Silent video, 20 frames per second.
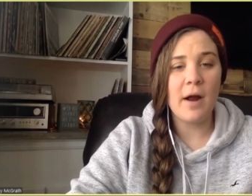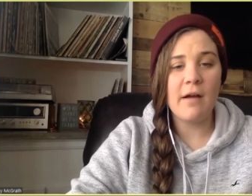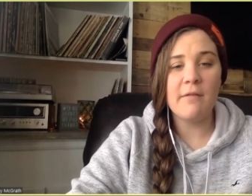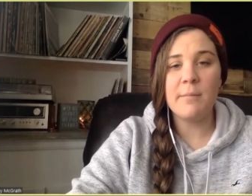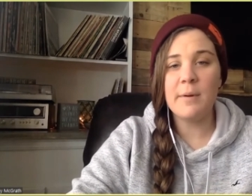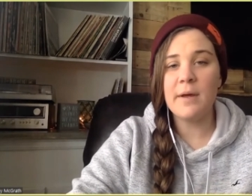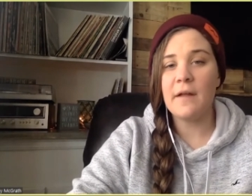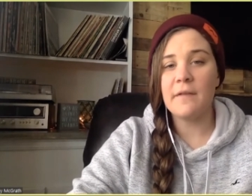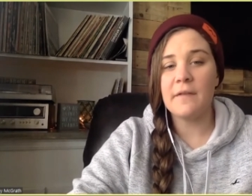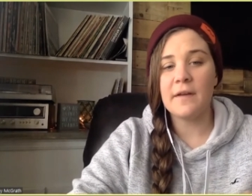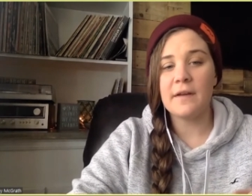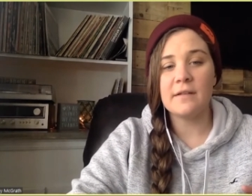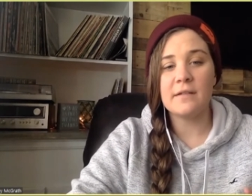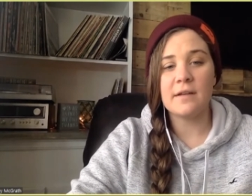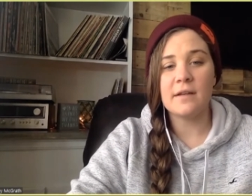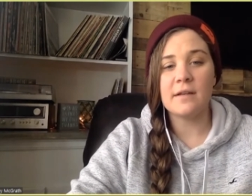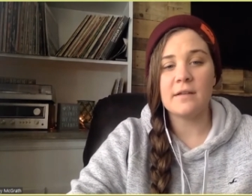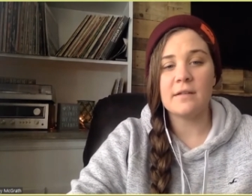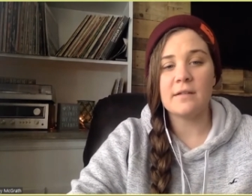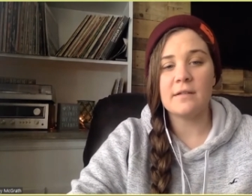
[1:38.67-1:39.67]
I've been on
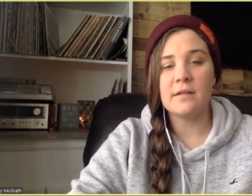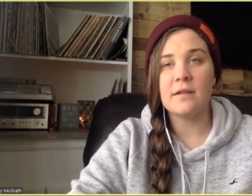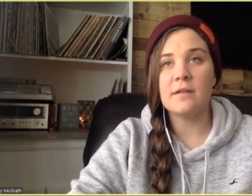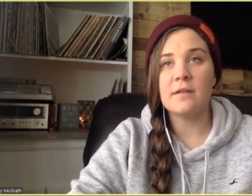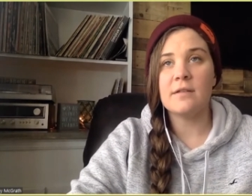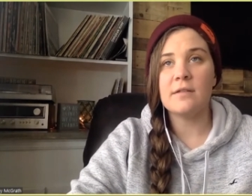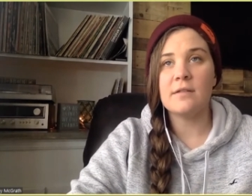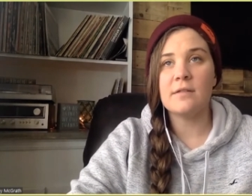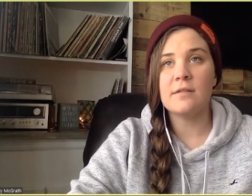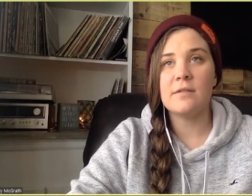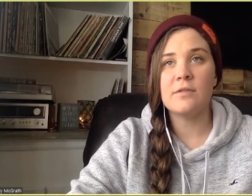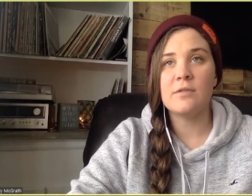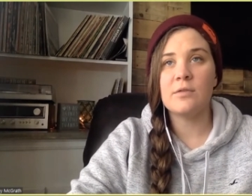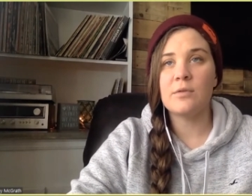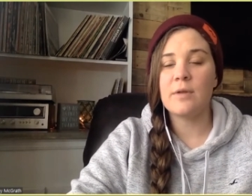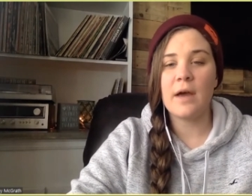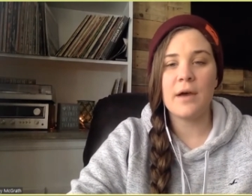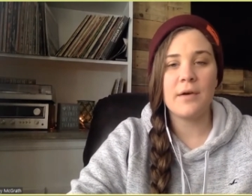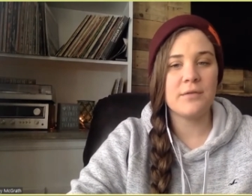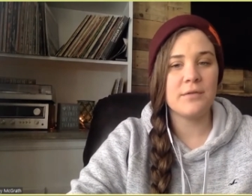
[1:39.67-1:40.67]
LinkedIn since
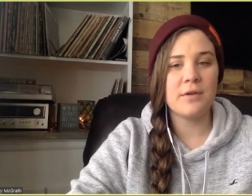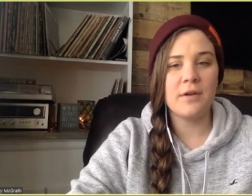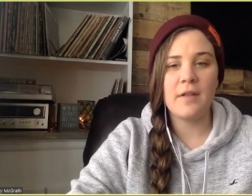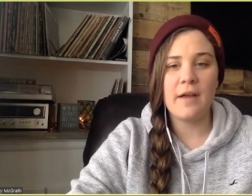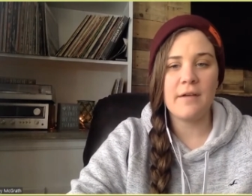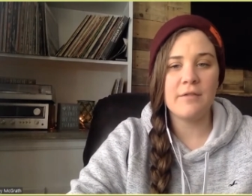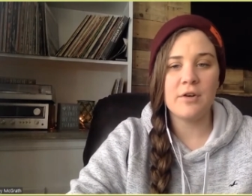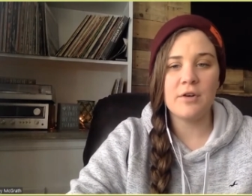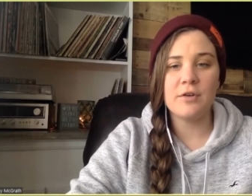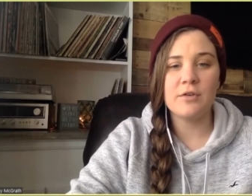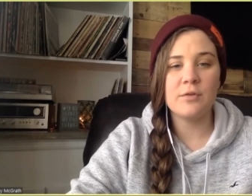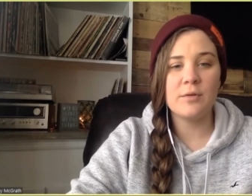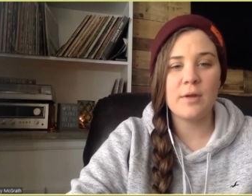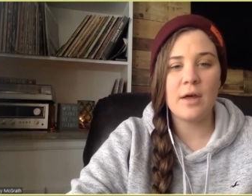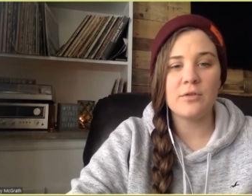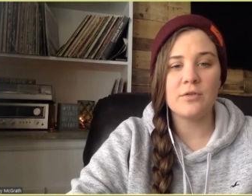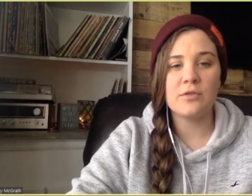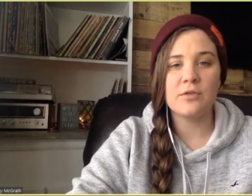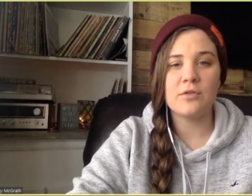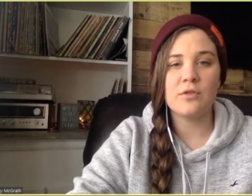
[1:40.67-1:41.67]
2011 or
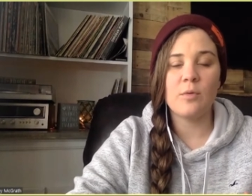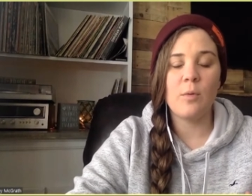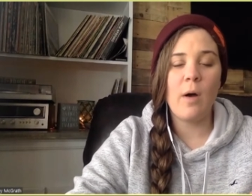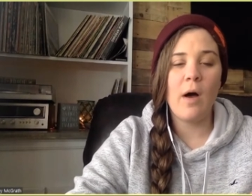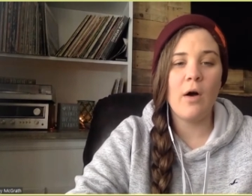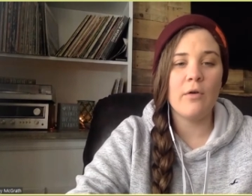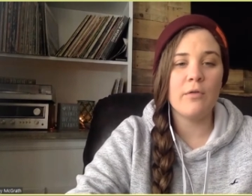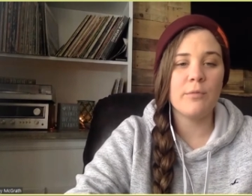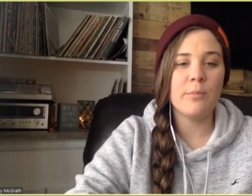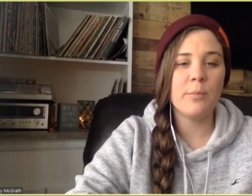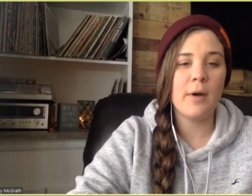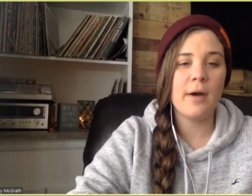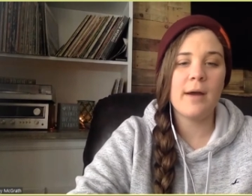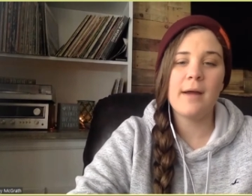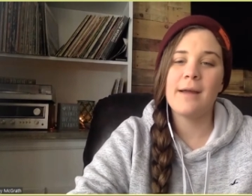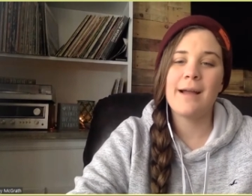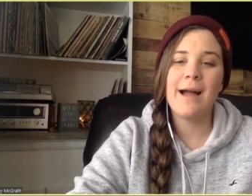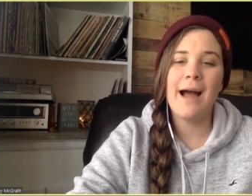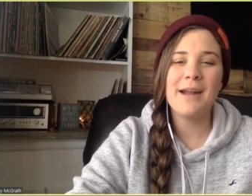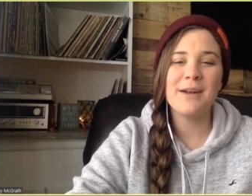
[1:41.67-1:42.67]
2012,
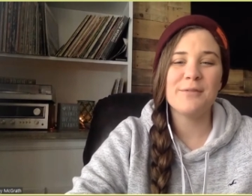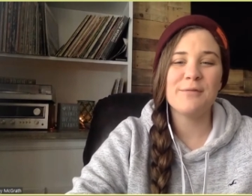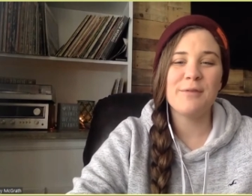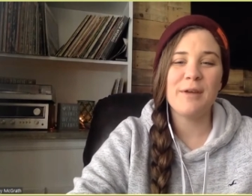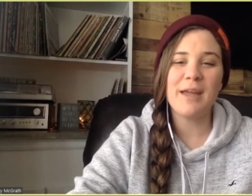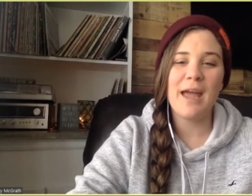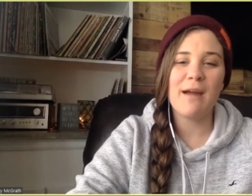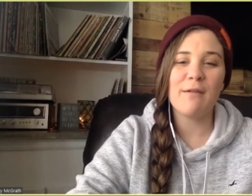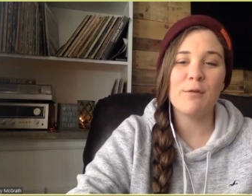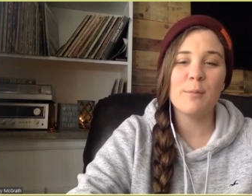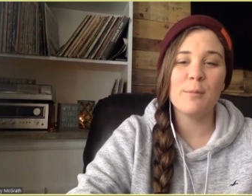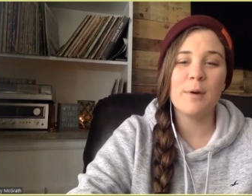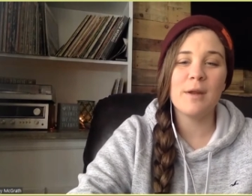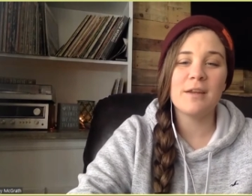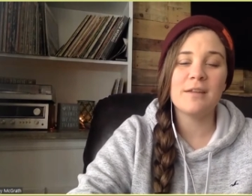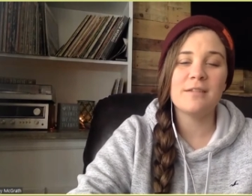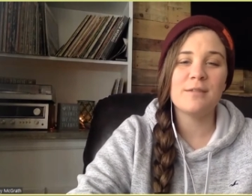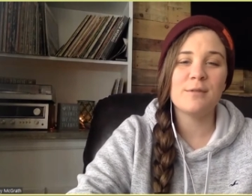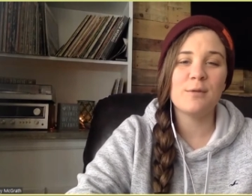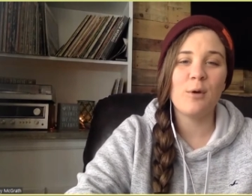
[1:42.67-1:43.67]
but kind of like
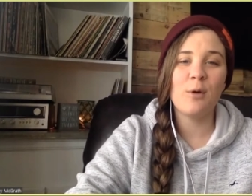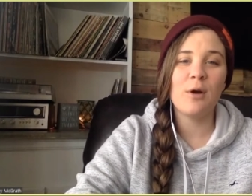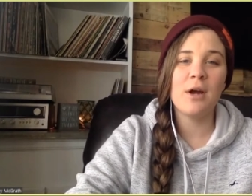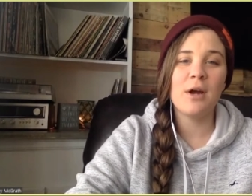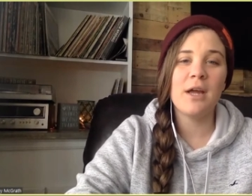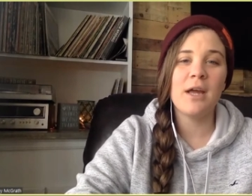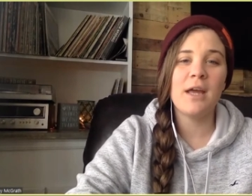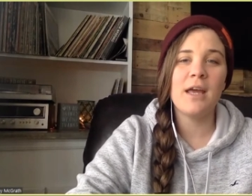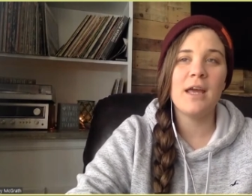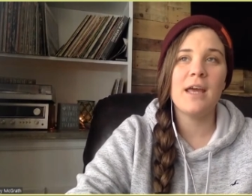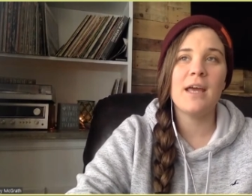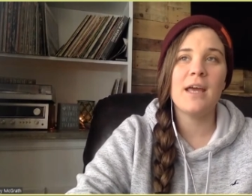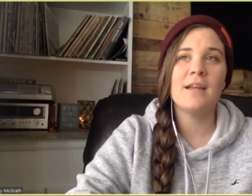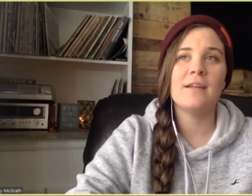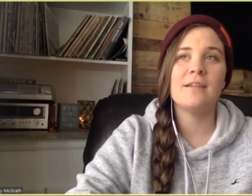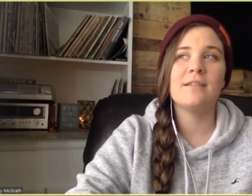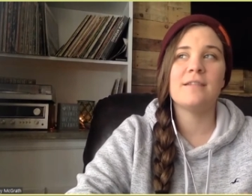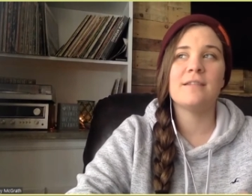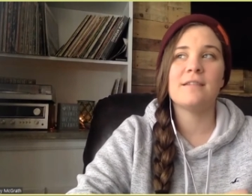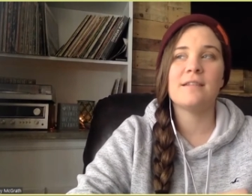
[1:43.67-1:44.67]
everybody's story,
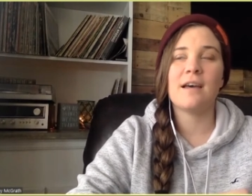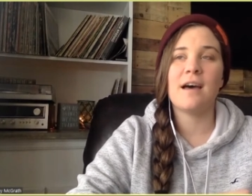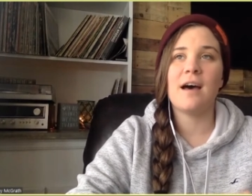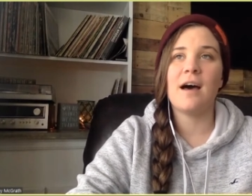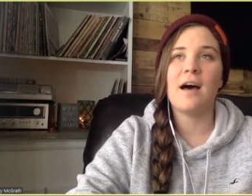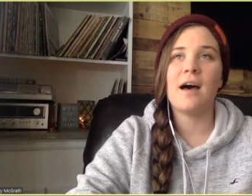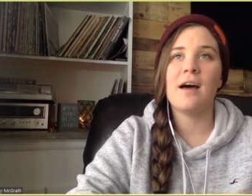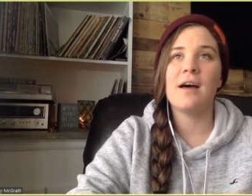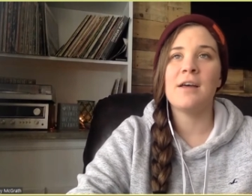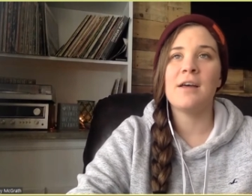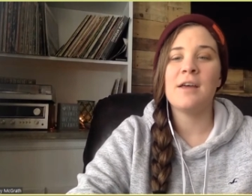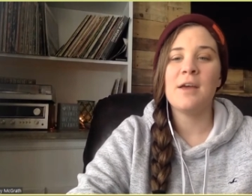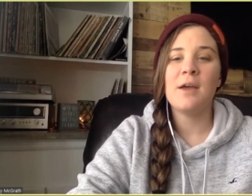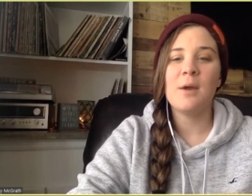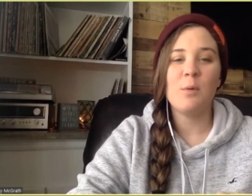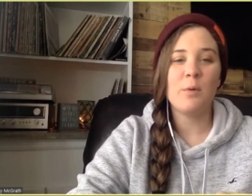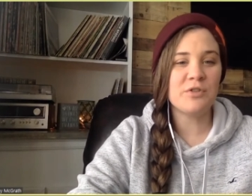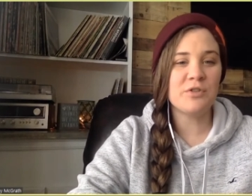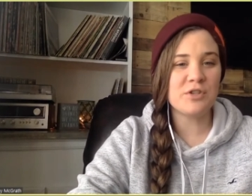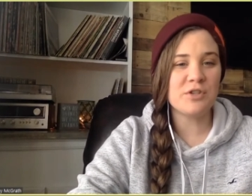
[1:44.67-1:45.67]
it's
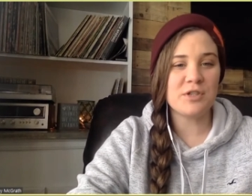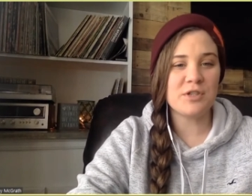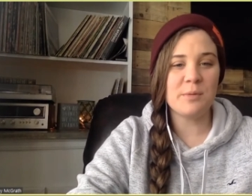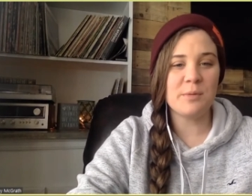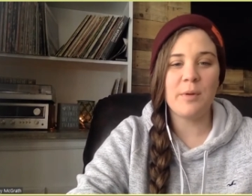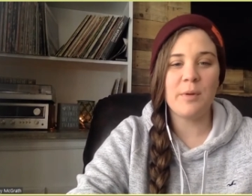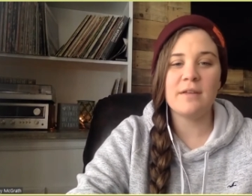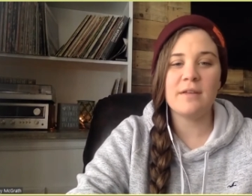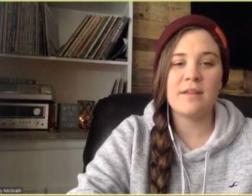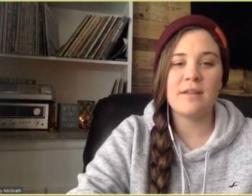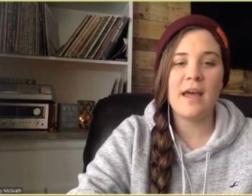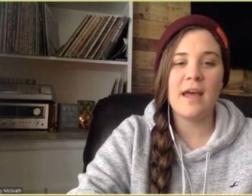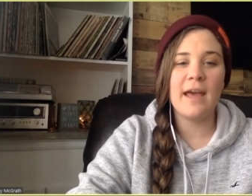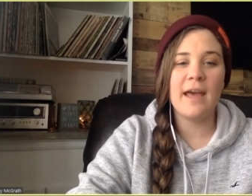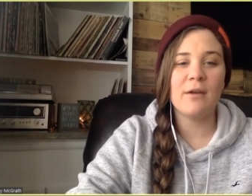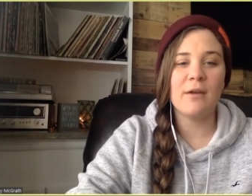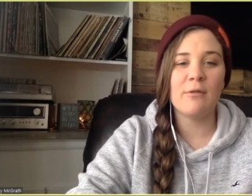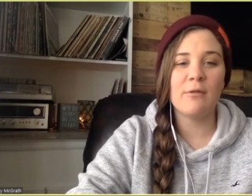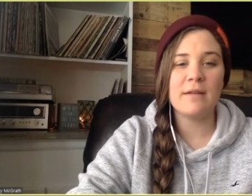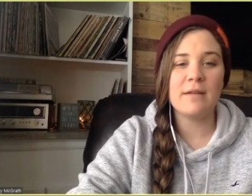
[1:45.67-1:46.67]
was just a place to
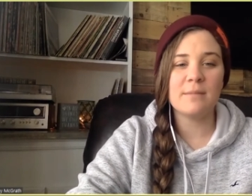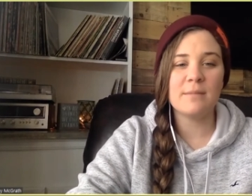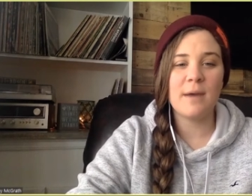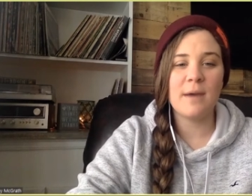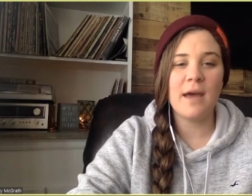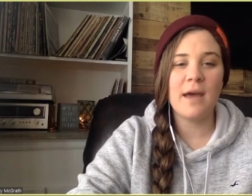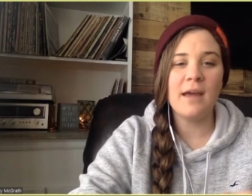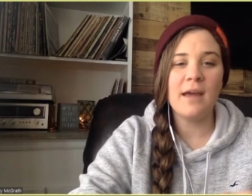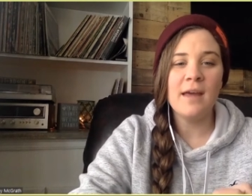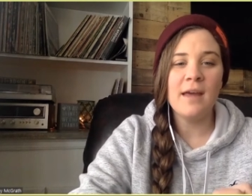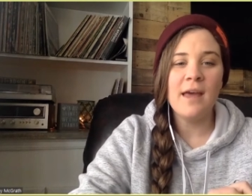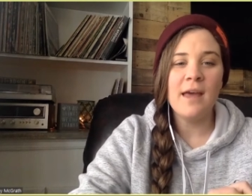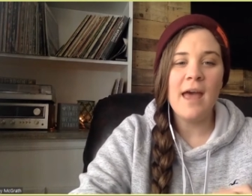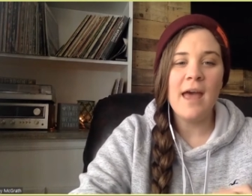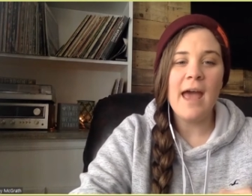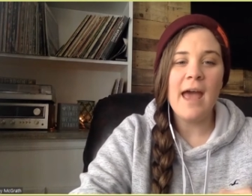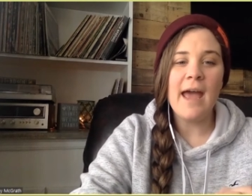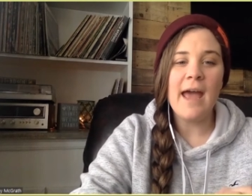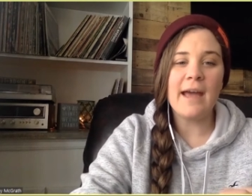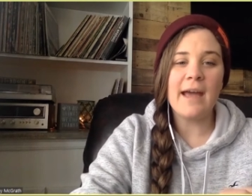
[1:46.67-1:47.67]
hang a resume
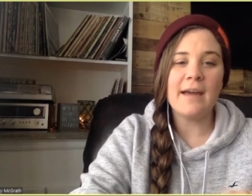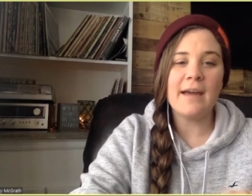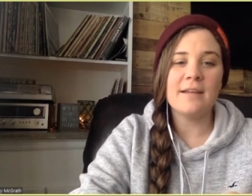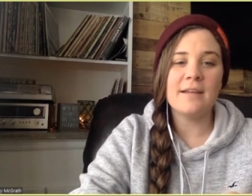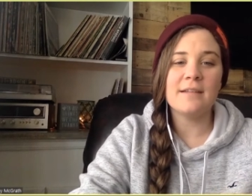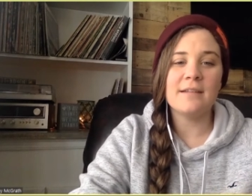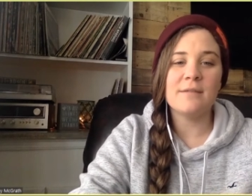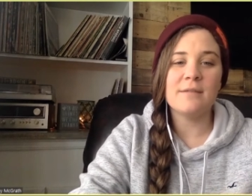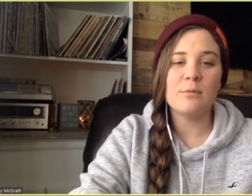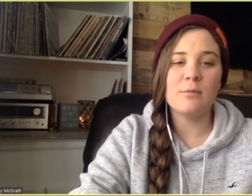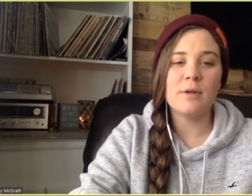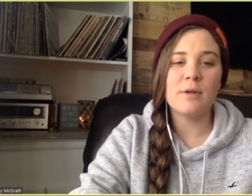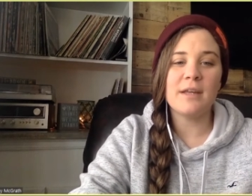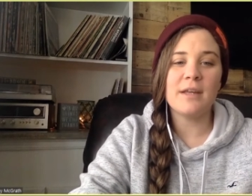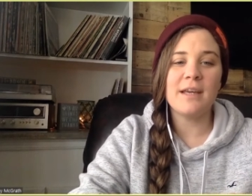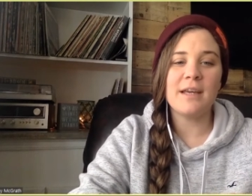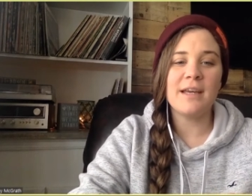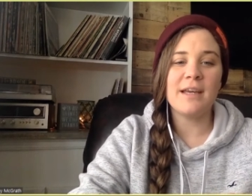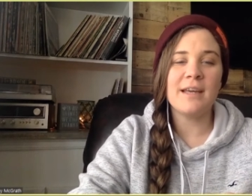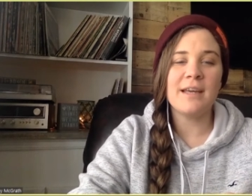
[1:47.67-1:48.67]
and
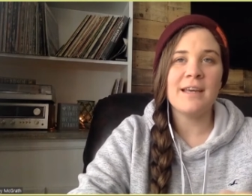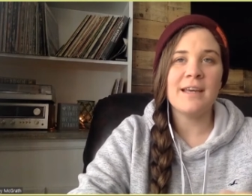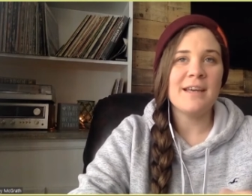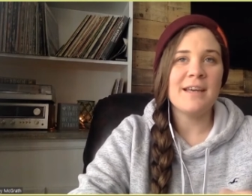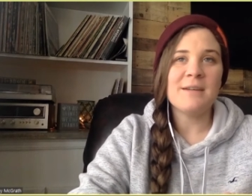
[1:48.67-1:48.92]
really